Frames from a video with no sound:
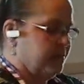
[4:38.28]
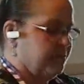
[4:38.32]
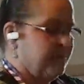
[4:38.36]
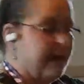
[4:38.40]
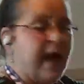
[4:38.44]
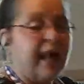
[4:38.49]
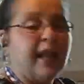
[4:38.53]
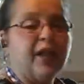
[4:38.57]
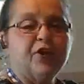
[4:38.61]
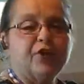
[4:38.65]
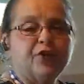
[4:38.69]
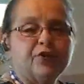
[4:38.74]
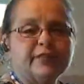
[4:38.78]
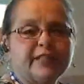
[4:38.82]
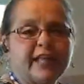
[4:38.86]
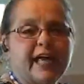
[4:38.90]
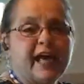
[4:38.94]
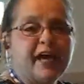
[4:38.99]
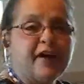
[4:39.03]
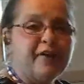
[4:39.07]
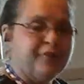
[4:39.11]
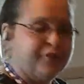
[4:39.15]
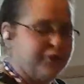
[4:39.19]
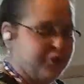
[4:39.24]
My little
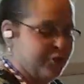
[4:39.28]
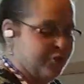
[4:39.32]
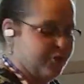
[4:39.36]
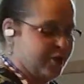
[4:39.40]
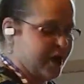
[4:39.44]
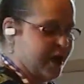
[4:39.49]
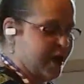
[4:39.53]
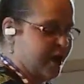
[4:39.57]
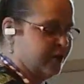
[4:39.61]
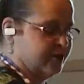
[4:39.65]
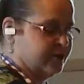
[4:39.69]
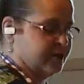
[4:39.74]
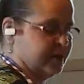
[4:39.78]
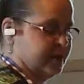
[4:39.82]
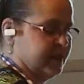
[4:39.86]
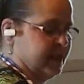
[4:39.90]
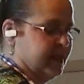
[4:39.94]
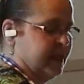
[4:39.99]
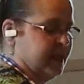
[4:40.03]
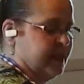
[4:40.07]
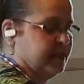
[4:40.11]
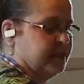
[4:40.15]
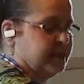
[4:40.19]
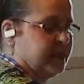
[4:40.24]
nephew calls
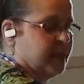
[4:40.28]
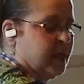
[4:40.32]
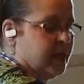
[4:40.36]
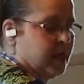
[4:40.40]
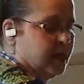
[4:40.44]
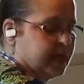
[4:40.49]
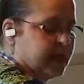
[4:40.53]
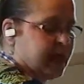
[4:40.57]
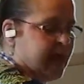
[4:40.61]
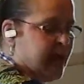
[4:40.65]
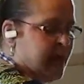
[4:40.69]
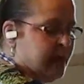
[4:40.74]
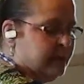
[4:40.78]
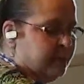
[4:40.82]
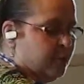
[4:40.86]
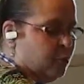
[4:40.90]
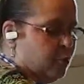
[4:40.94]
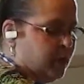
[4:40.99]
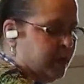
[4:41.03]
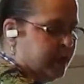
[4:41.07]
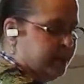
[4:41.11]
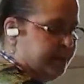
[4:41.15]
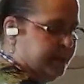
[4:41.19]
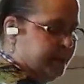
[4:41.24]
these
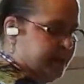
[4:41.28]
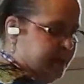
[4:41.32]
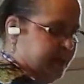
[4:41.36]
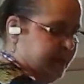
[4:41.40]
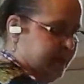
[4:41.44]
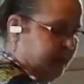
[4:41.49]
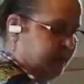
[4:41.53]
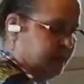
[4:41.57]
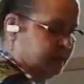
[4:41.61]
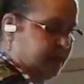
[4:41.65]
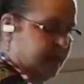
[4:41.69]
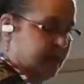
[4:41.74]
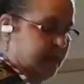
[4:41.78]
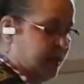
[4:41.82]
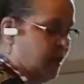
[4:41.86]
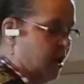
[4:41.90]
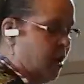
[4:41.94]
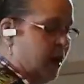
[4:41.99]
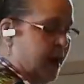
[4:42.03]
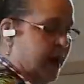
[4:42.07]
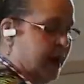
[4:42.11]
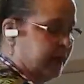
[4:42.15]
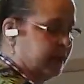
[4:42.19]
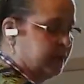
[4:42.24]
cowboy beans.
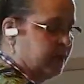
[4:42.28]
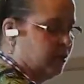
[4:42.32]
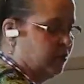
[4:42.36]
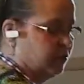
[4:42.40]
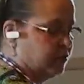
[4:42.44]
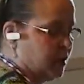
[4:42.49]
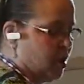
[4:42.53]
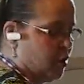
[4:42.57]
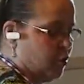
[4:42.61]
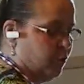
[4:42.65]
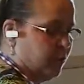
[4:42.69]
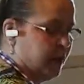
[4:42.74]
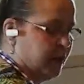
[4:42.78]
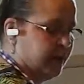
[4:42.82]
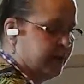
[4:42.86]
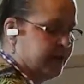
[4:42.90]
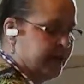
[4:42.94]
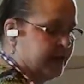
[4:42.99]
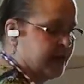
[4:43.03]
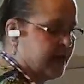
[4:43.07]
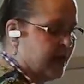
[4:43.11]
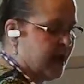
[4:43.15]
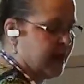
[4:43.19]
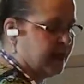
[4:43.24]
I don't know where
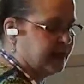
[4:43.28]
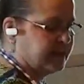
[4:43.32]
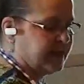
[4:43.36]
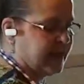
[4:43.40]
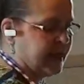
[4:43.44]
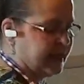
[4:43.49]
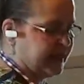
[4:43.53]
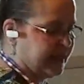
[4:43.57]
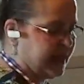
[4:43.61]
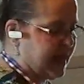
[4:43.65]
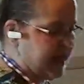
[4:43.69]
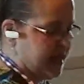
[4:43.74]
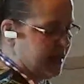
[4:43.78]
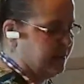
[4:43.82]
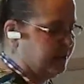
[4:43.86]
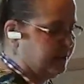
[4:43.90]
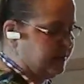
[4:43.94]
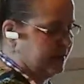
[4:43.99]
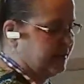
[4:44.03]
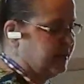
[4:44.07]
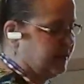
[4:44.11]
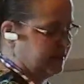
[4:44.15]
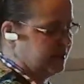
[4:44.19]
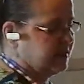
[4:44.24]
he got that at,
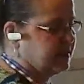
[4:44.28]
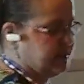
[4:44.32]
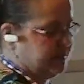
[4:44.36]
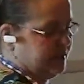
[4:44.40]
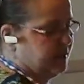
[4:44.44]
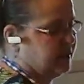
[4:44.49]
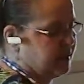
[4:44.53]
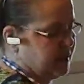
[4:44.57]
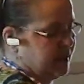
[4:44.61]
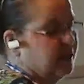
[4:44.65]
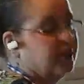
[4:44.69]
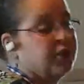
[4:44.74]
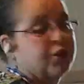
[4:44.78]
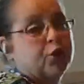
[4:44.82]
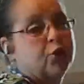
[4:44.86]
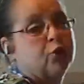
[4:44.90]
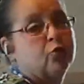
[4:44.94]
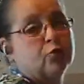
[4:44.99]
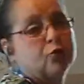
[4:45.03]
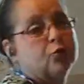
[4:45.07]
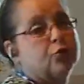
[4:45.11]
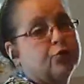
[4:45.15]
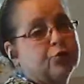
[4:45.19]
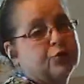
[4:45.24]
but it's a
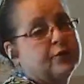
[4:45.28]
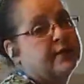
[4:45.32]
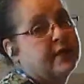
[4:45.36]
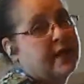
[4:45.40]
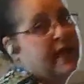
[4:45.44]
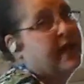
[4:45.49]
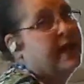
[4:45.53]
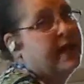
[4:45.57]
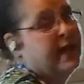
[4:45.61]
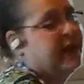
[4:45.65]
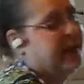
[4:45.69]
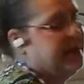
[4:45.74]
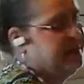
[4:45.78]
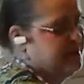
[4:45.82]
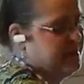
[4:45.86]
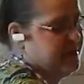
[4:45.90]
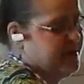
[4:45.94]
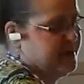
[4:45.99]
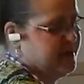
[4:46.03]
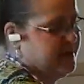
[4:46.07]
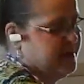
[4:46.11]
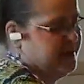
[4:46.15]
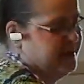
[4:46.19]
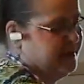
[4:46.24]
cute little name.